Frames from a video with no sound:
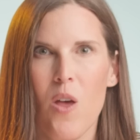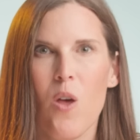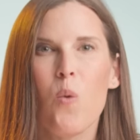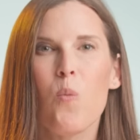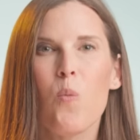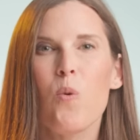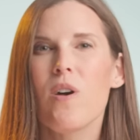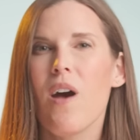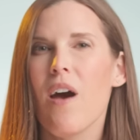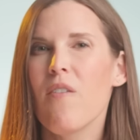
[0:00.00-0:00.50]

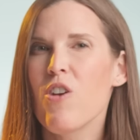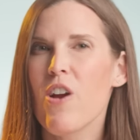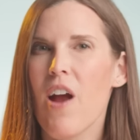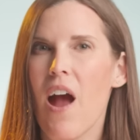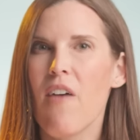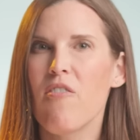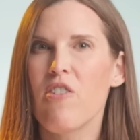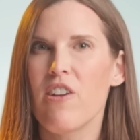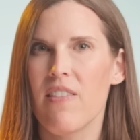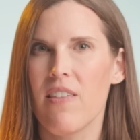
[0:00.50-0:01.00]
We'll cover
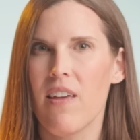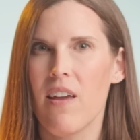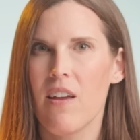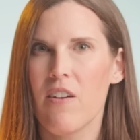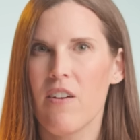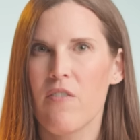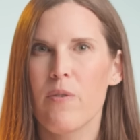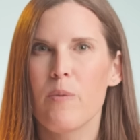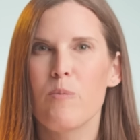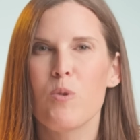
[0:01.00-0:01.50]

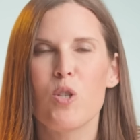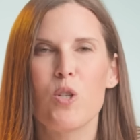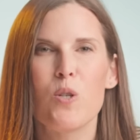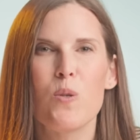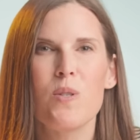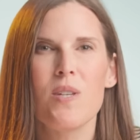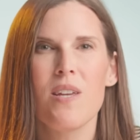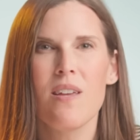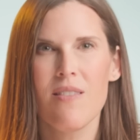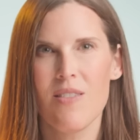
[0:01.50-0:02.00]
everything from
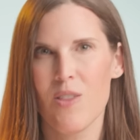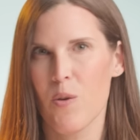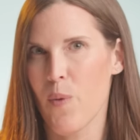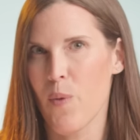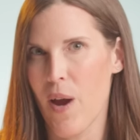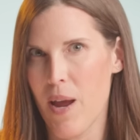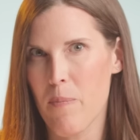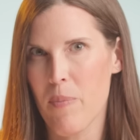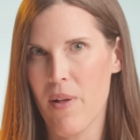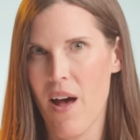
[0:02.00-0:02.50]
choosing the
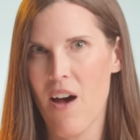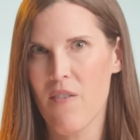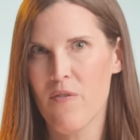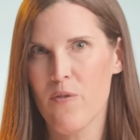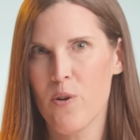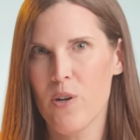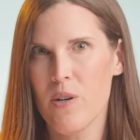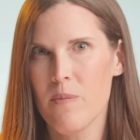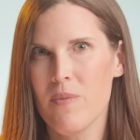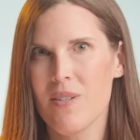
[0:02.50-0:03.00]
right
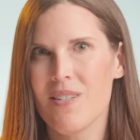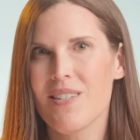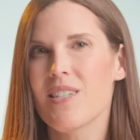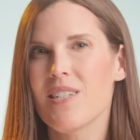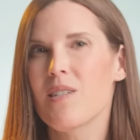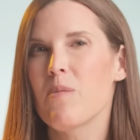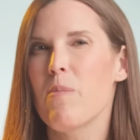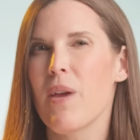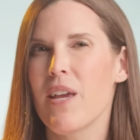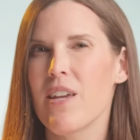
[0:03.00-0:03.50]
platform
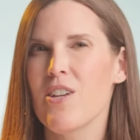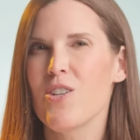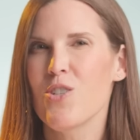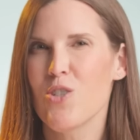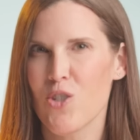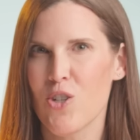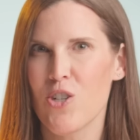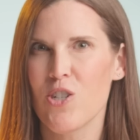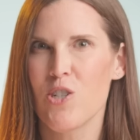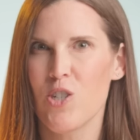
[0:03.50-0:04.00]
to making
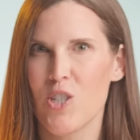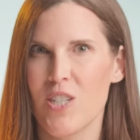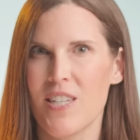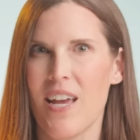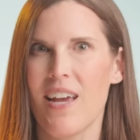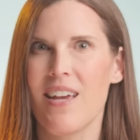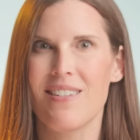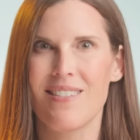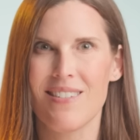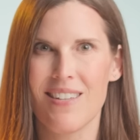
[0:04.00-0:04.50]
sure your
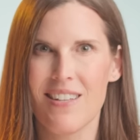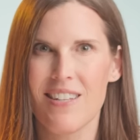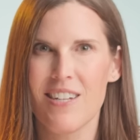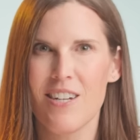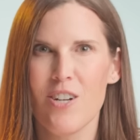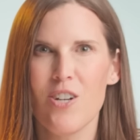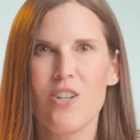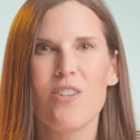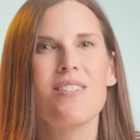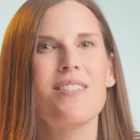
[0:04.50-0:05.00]
site is
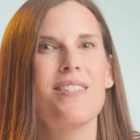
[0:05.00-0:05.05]
clear,